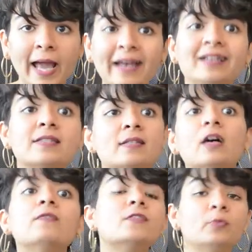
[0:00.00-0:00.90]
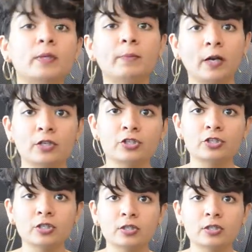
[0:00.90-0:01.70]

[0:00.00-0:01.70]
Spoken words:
and deserves to be punished.